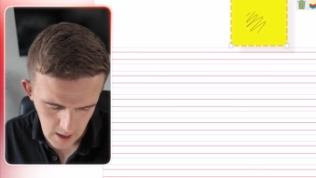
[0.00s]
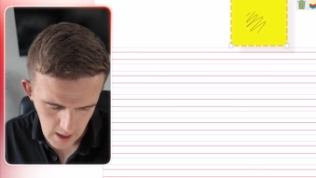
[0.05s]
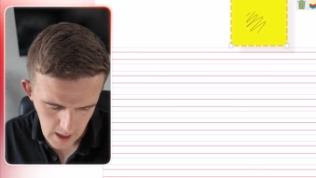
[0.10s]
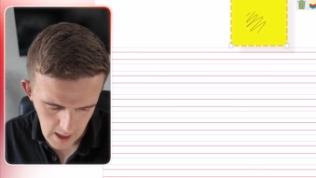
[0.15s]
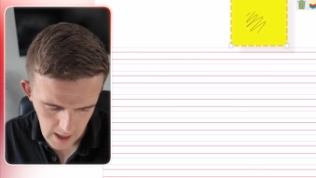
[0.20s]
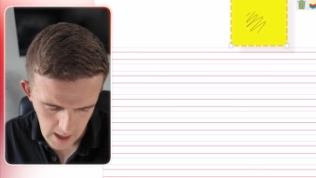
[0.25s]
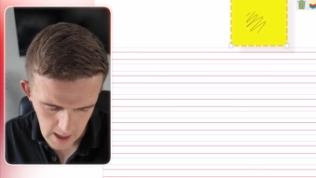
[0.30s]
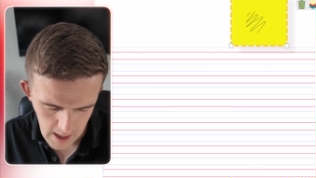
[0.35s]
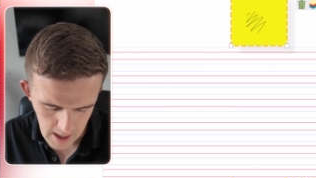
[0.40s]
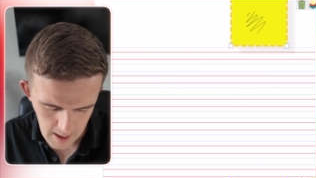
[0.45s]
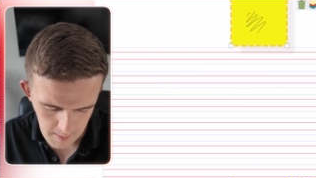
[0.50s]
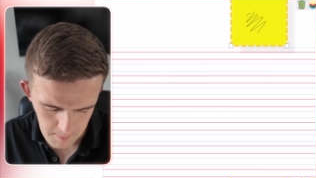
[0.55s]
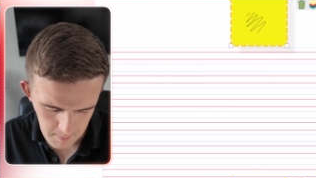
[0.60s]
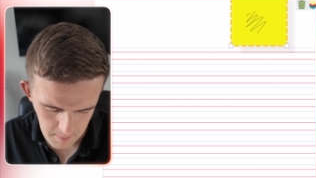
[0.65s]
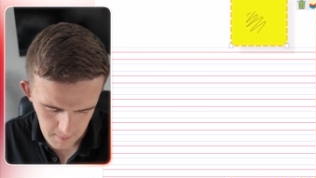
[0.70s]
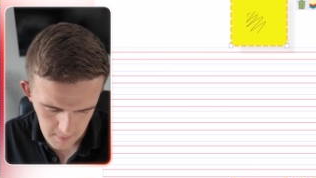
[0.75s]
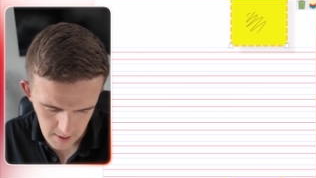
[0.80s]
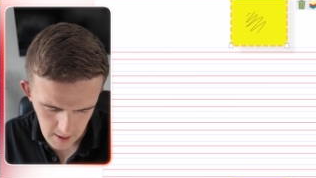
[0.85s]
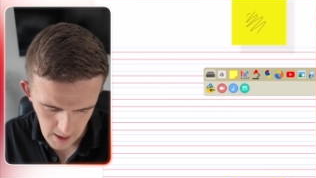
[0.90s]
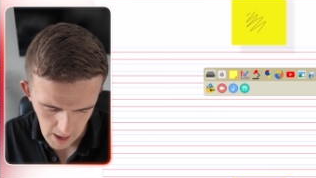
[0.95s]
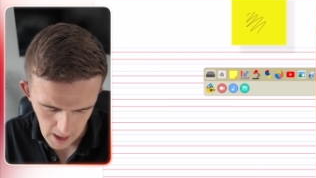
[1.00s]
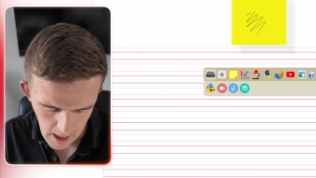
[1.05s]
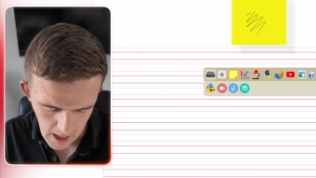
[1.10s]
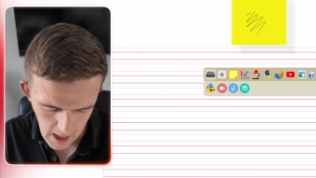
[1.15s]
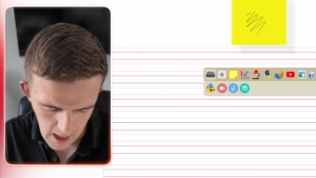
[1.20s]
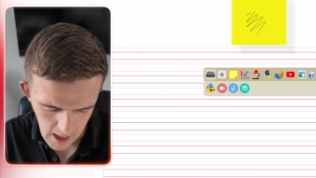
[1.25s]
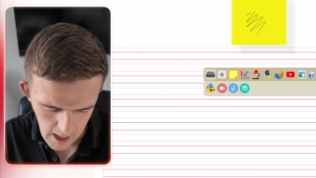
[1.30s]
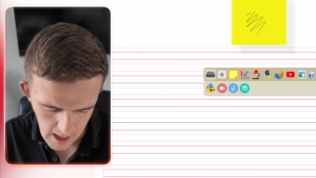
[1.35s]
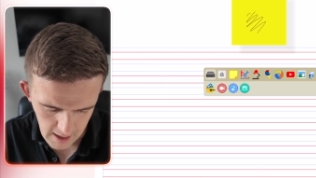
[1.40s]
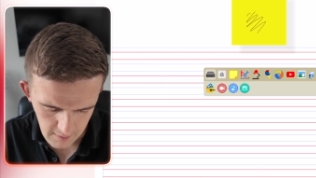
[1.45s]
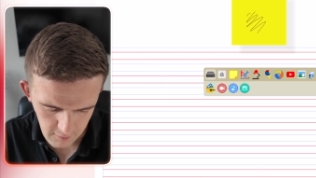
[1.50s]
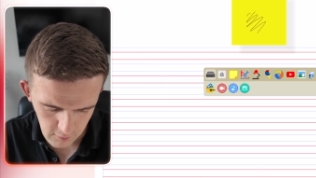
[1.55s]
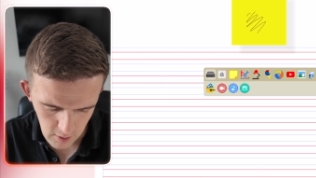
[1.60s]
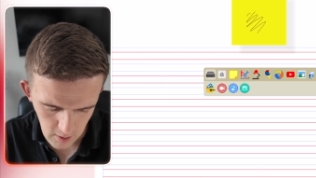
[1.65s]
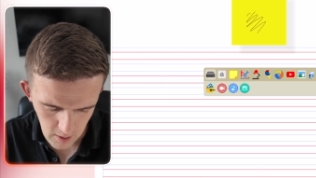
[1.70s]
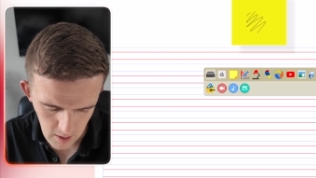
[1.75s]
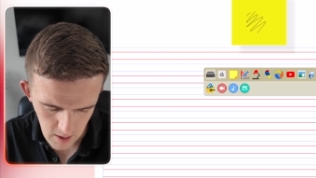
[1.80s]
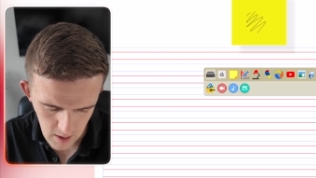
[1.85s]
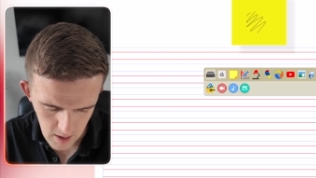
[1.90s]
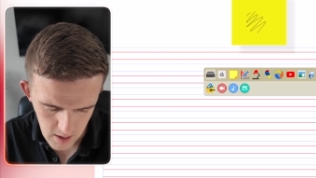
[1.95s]
Um, I've
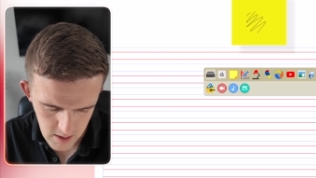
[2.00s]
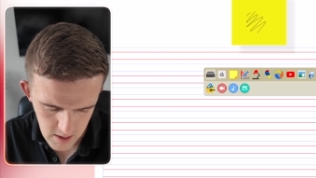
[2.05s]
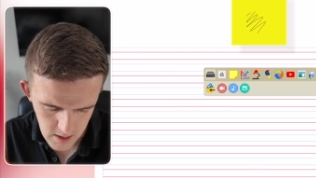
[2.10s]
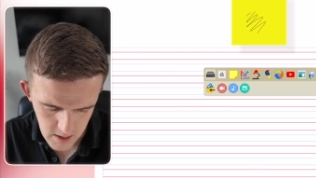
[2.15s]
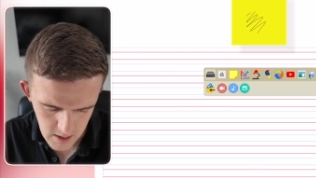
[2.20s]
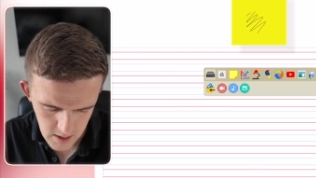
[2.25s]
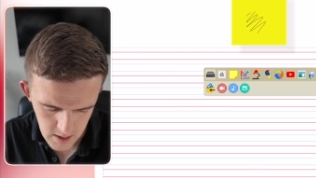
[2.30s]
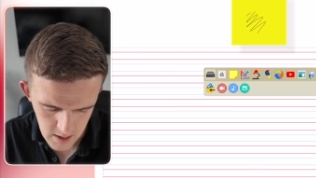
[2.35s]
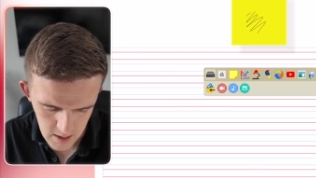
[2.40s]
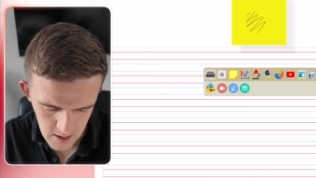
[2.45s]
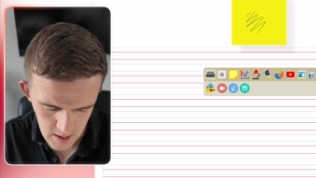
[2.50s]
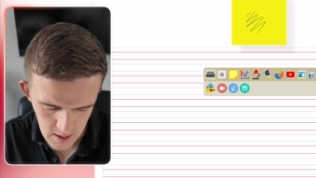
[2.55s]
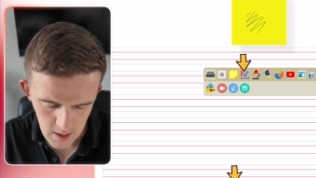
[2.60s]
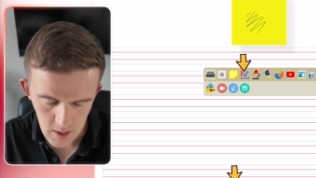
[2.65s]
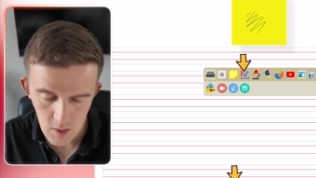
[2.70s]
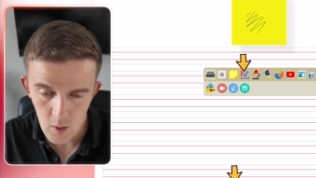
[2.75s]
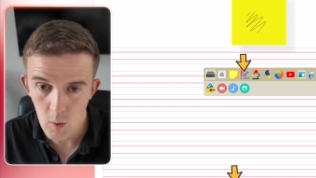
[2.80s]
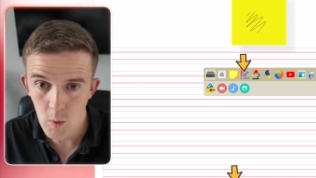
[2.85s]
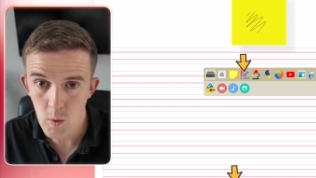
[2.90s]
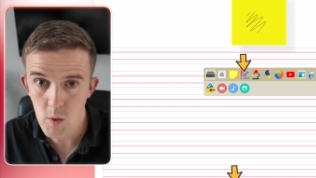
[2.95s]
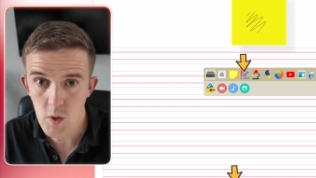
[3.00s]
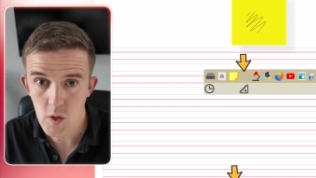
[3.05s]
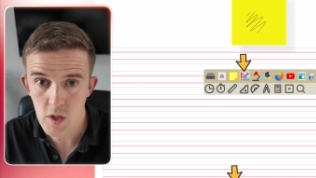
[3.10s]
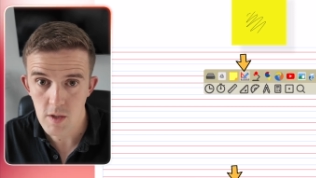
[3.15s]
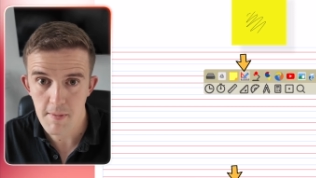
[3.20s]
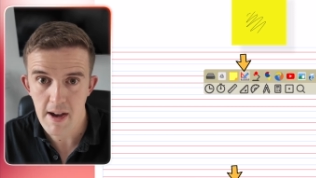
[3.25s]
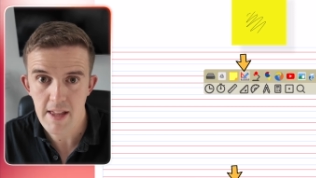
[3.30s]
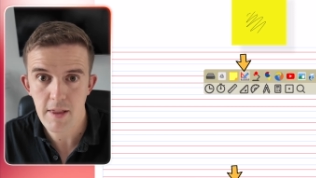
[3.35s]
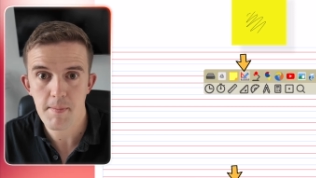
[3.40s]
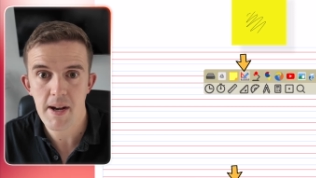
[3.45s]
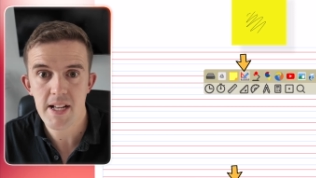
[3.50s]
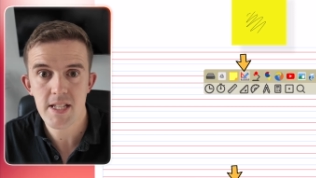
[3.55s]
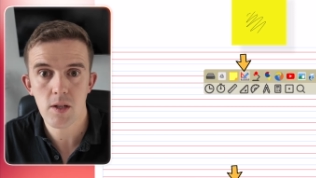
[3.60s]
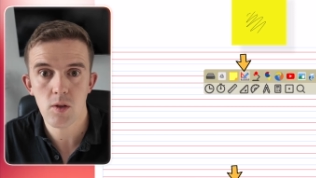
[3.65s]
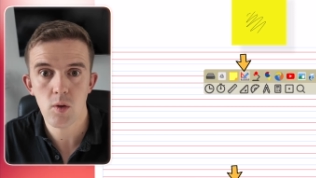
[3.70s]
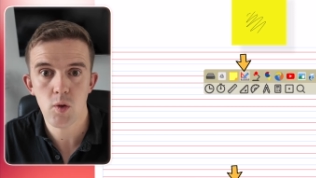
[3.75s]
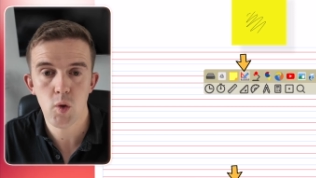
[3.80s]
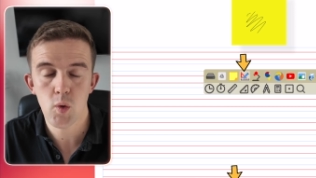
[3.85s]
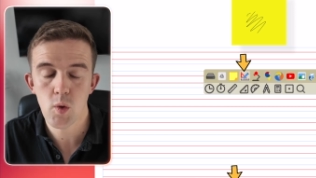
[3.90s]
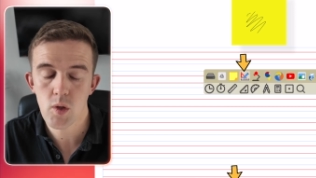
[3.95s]
got all sorts of
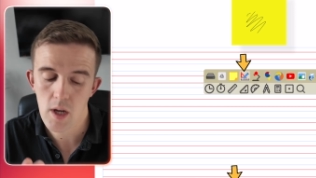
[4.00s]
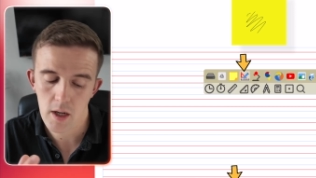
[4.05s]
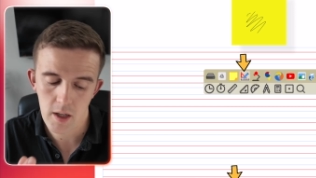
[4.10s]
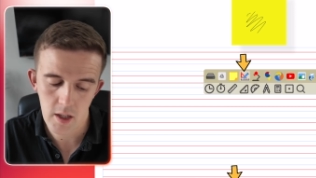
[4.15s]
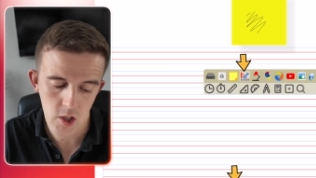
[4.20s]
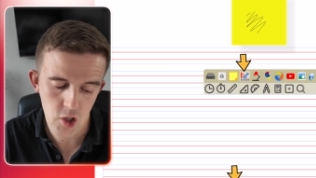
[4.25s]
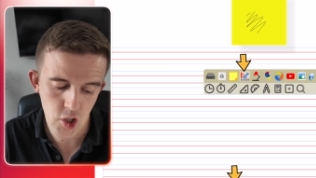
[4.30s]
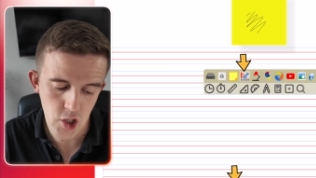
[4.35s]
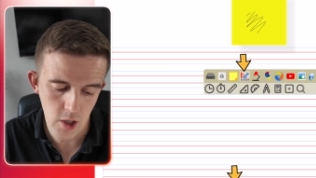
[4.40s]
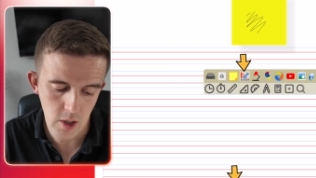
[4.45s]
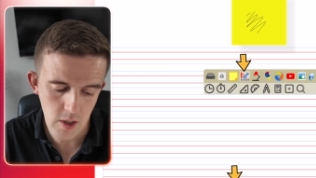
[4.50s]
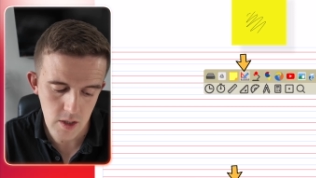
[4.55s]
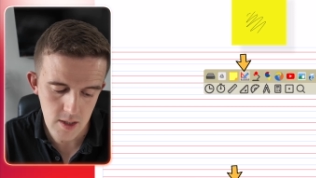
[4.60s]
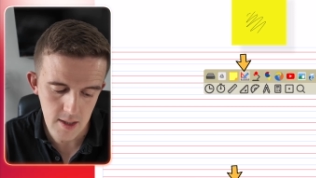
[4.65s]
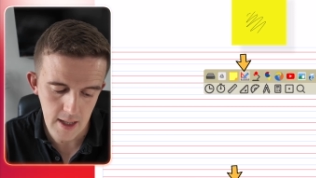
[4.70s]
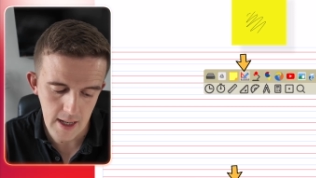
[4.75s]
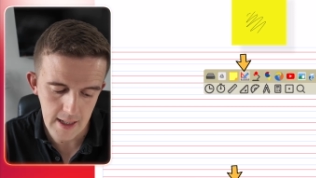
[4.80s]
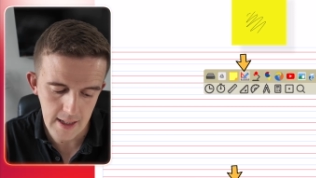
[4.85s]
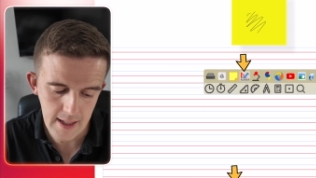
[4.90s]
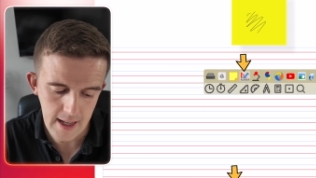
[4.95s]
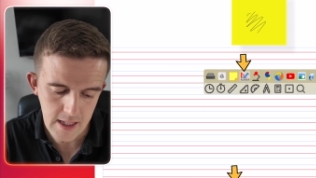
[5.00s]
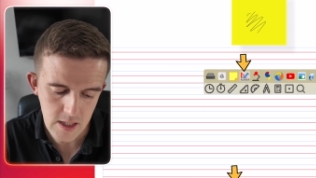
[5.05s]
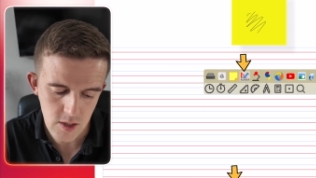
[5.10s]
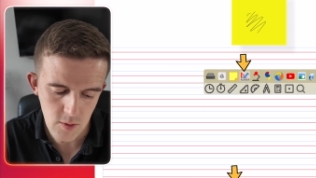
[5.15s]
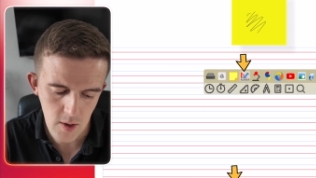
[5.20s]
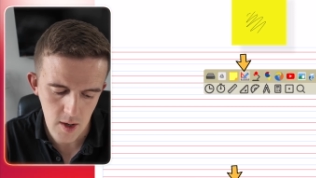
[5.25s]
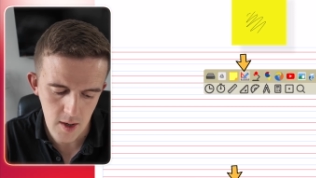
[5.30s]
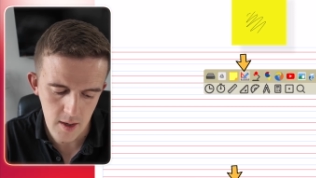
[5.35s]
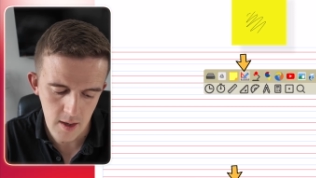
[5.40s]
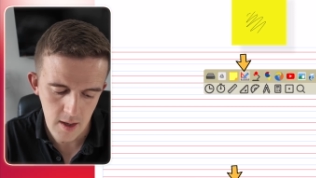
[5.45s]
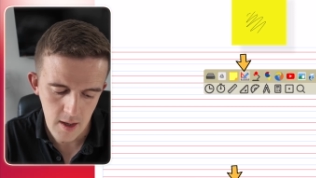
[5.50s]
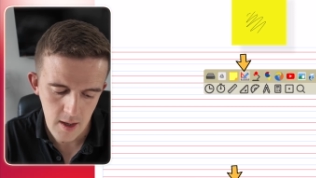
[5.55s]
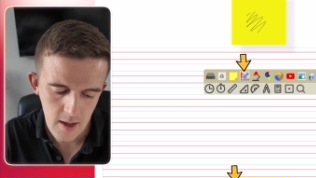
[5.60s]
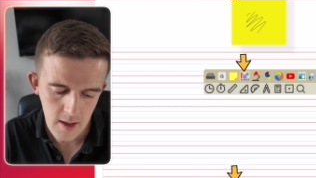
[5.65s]
mathematical tools that I'm going to show you slightly later on.